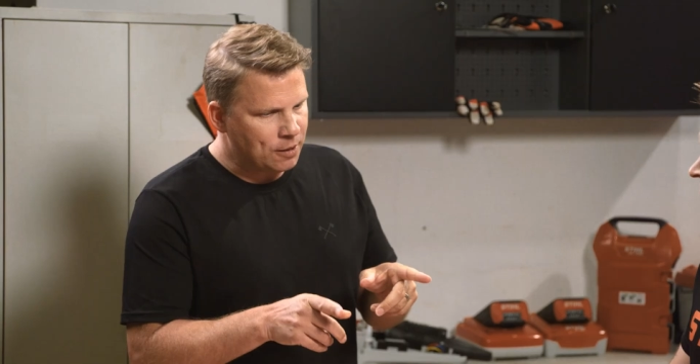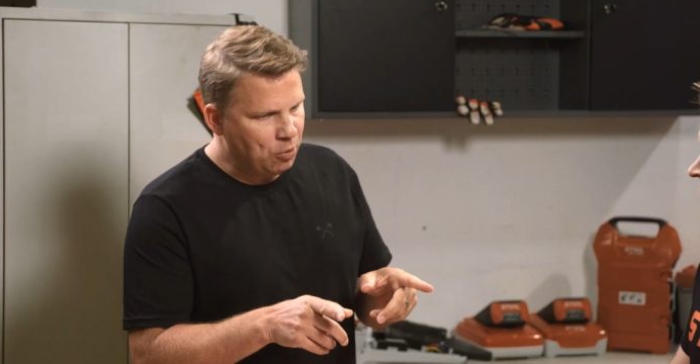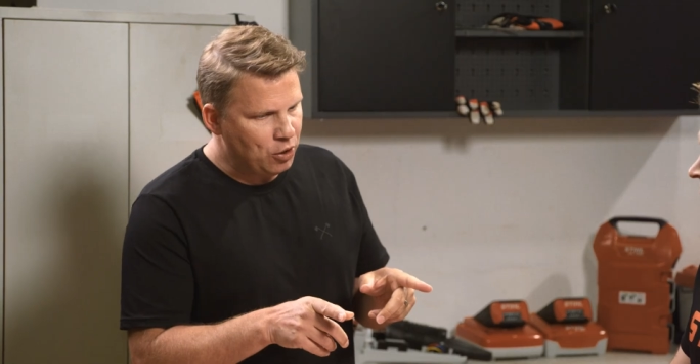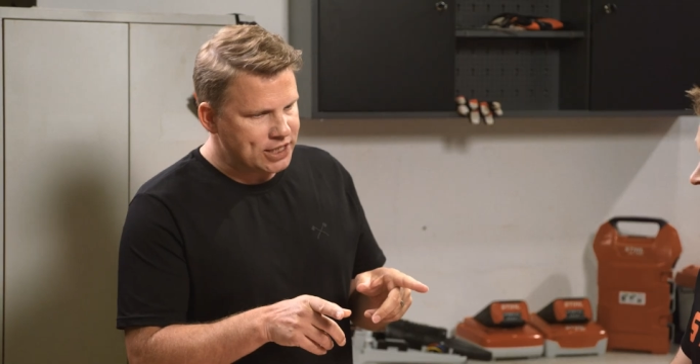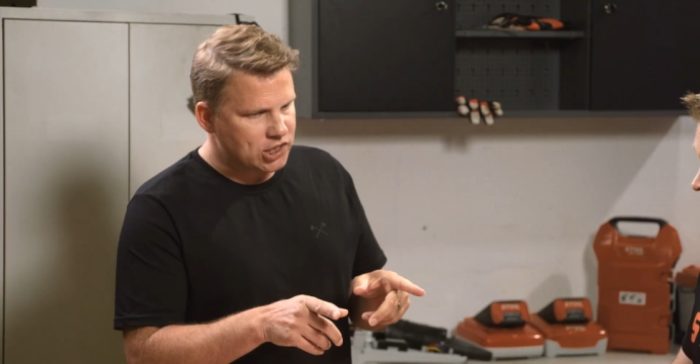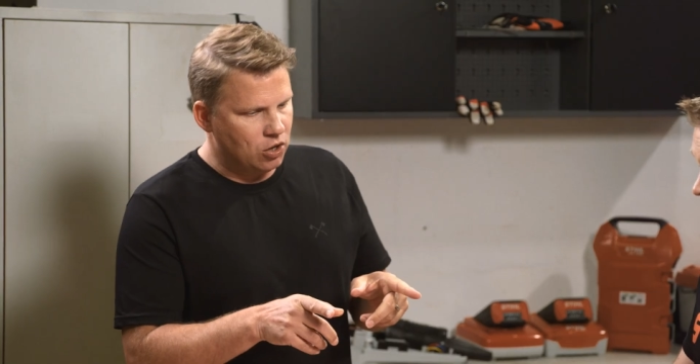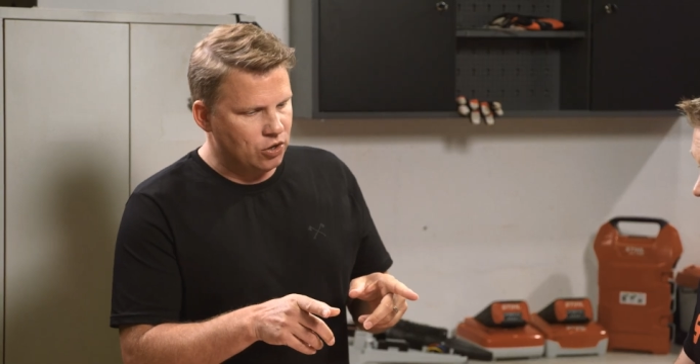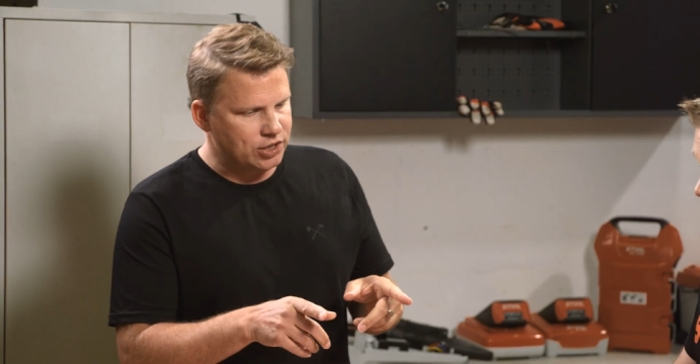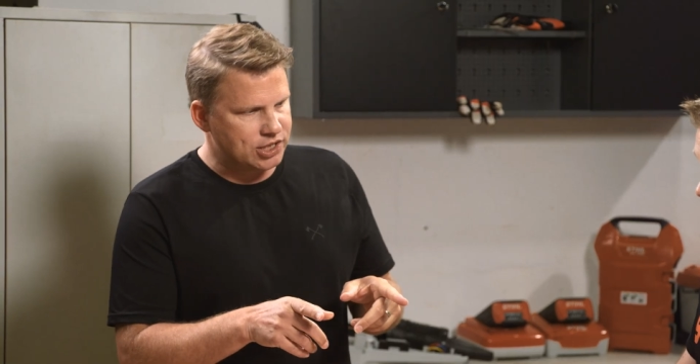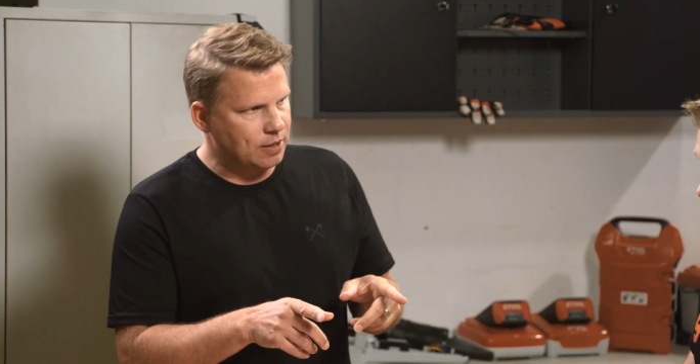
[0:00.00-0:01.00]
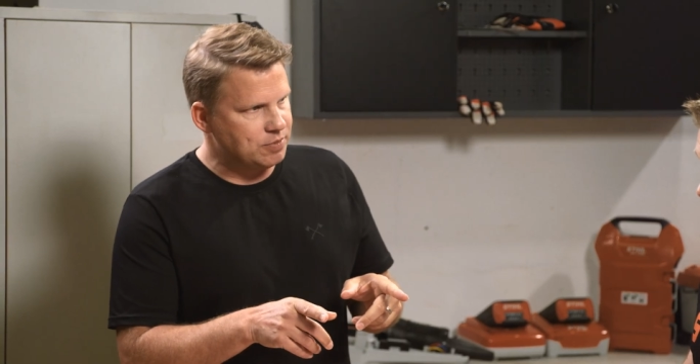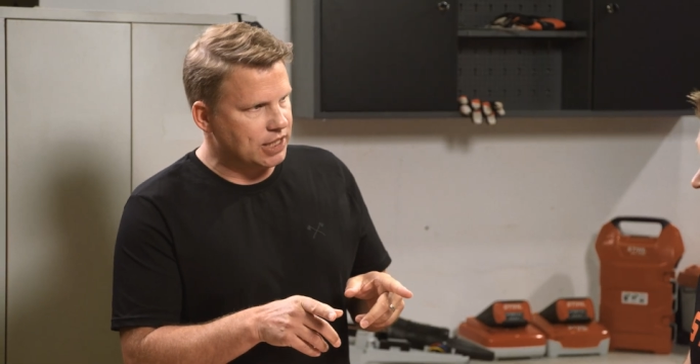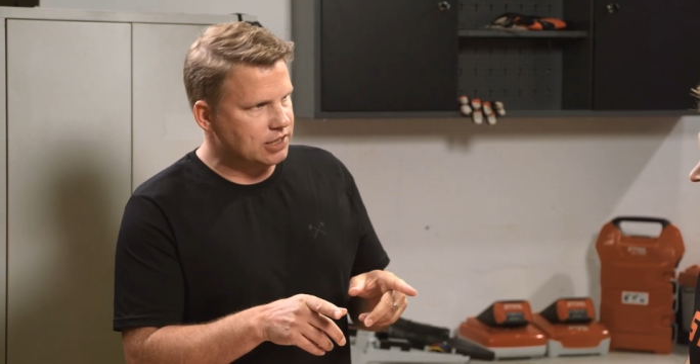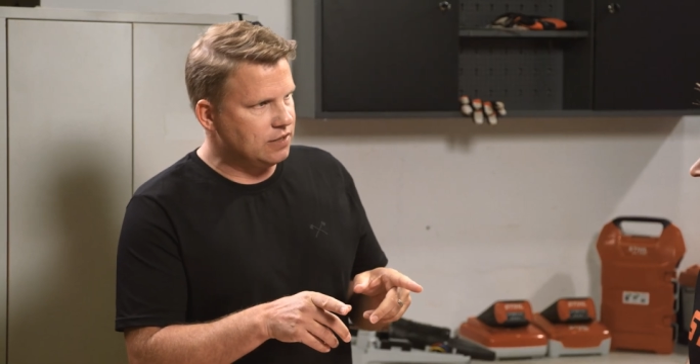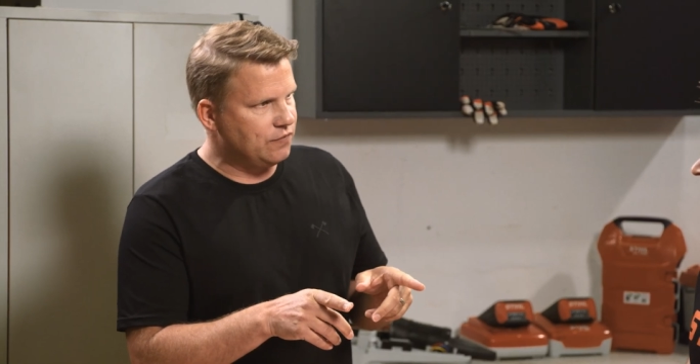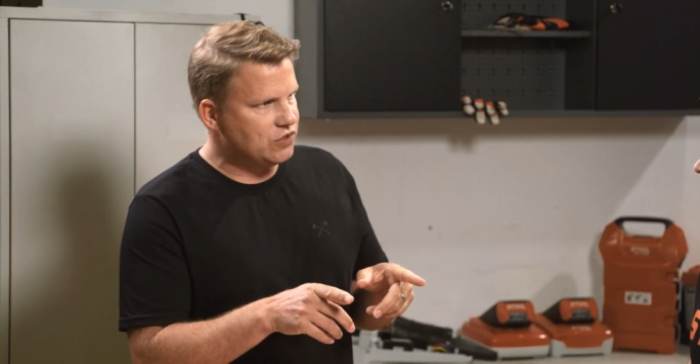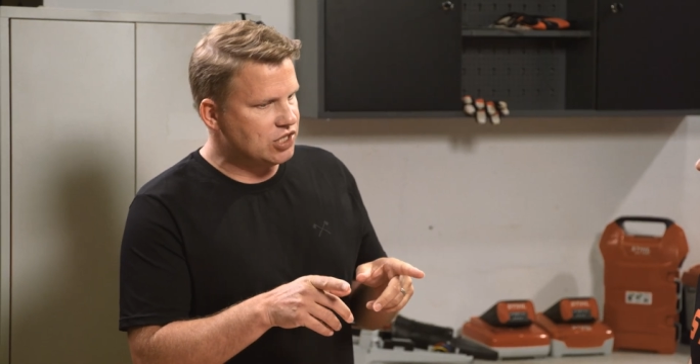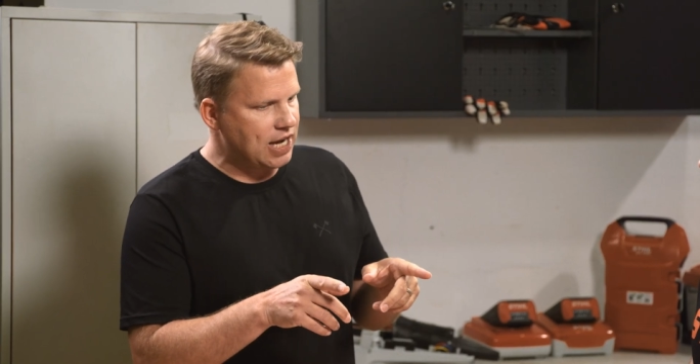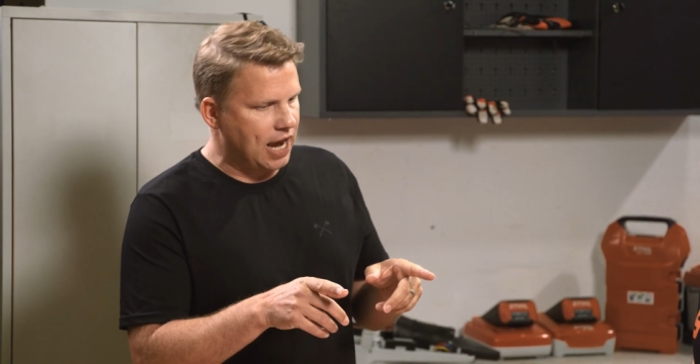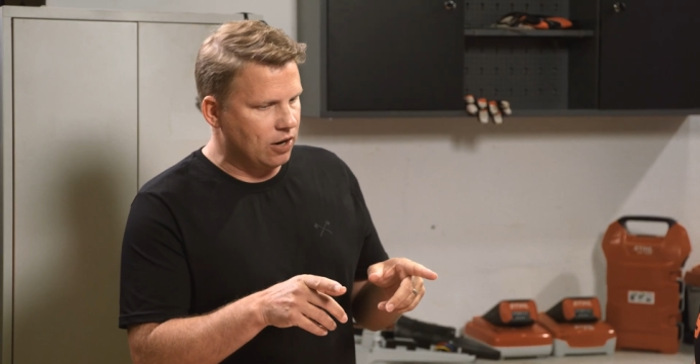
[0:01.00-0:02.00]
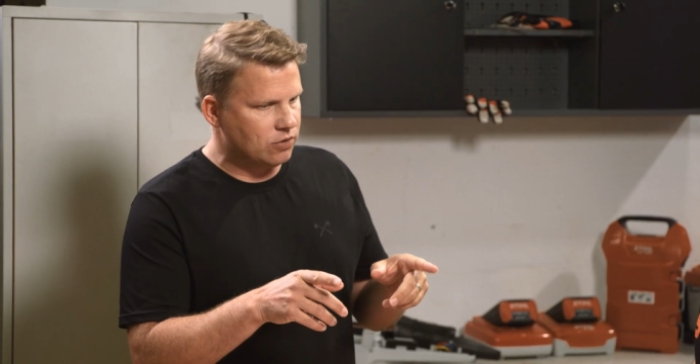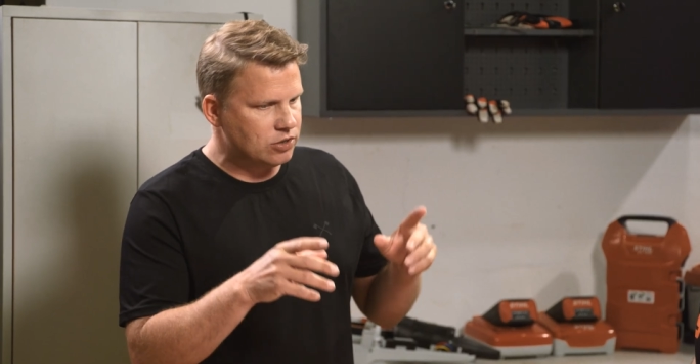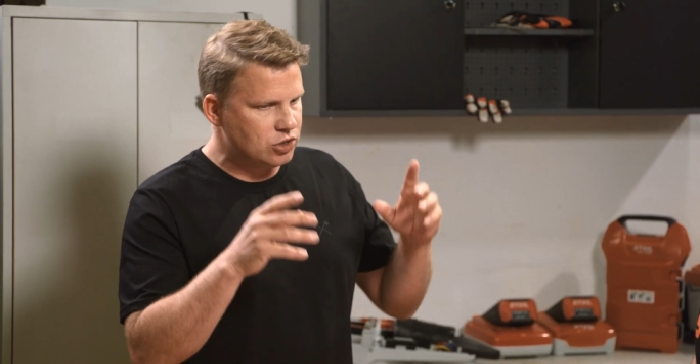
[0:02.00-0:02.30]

point on the subject of sound.